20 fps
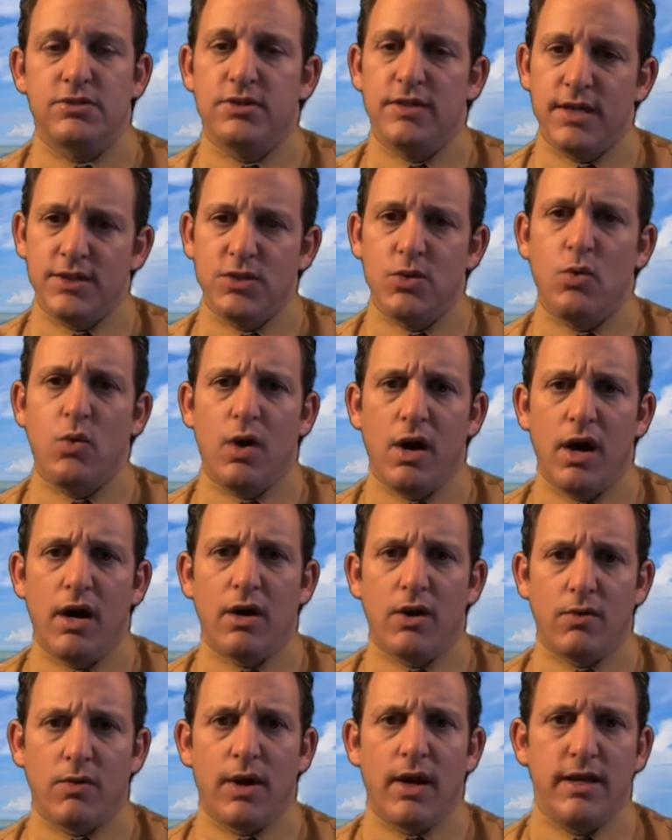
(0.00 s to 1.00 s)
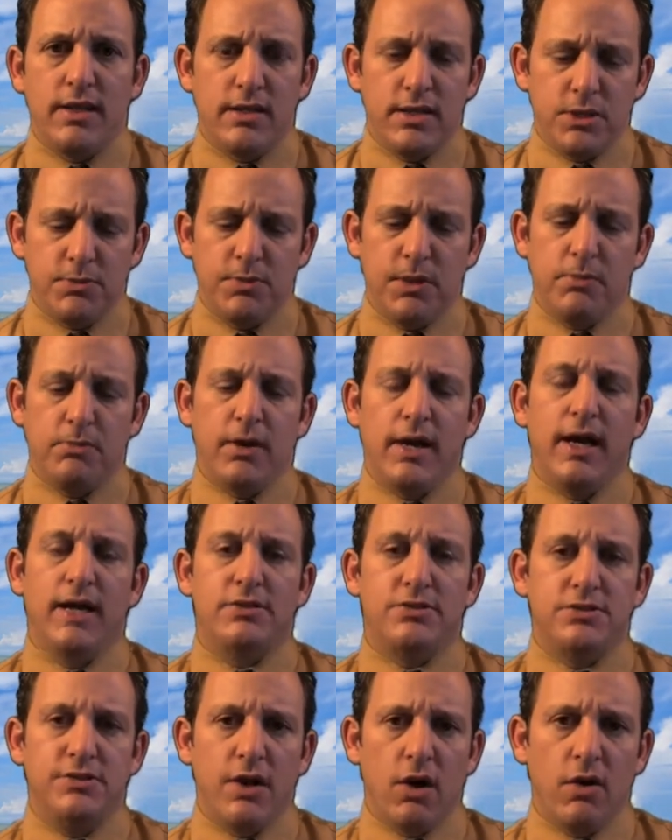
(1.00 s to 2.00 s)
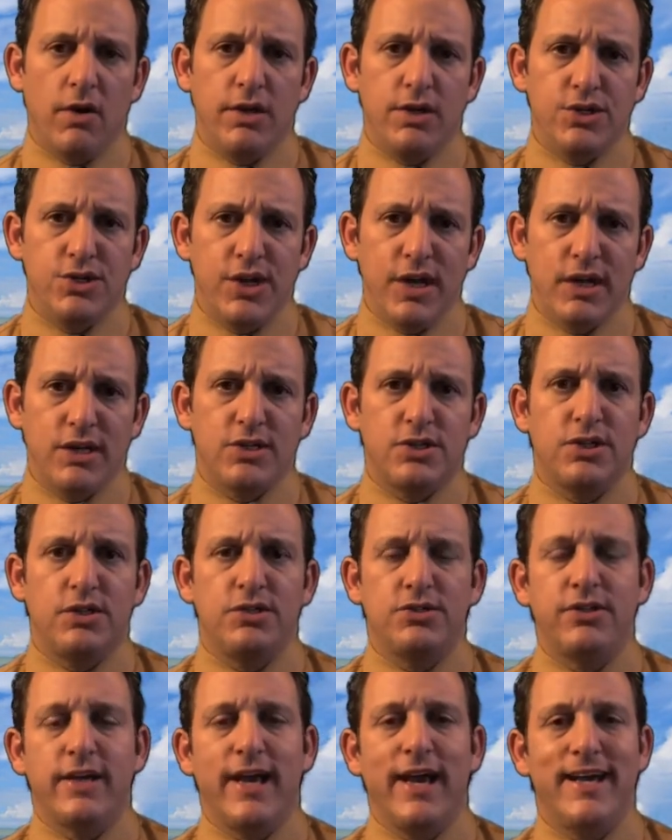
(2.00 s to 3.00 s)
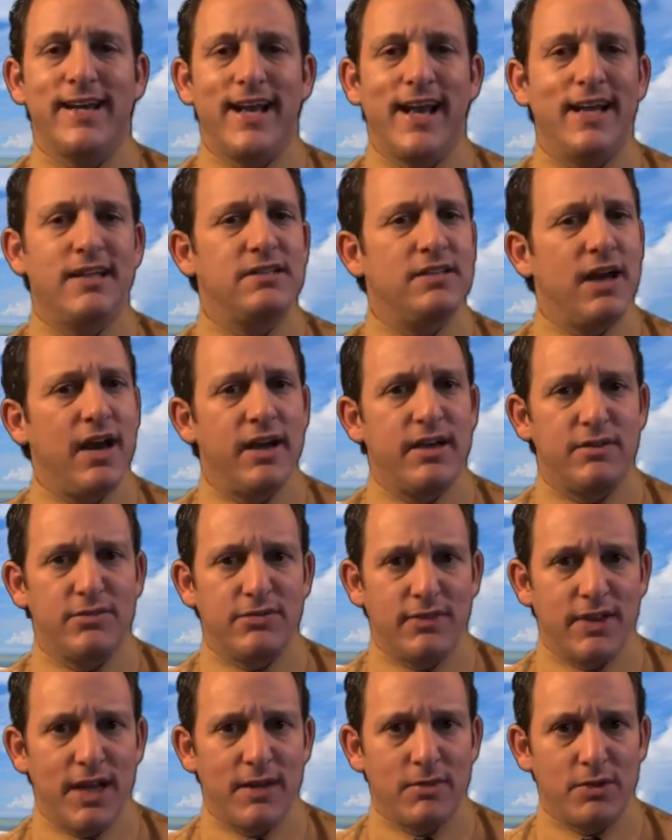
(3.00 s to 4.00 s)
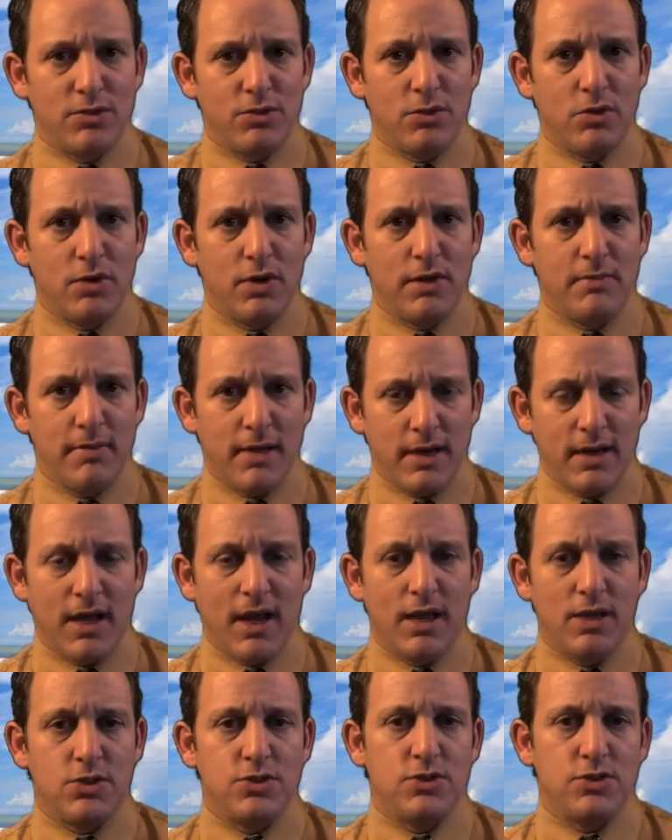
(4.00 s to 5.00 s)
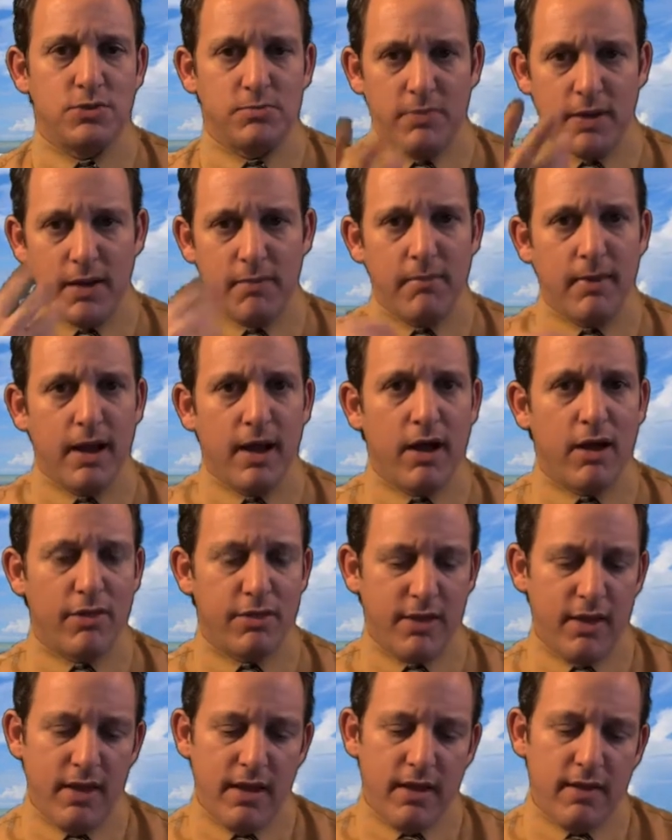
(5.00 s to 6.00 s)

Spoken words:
So that's a while, right? These people had steroid injections, they had anti-inflammatory medications by mouth,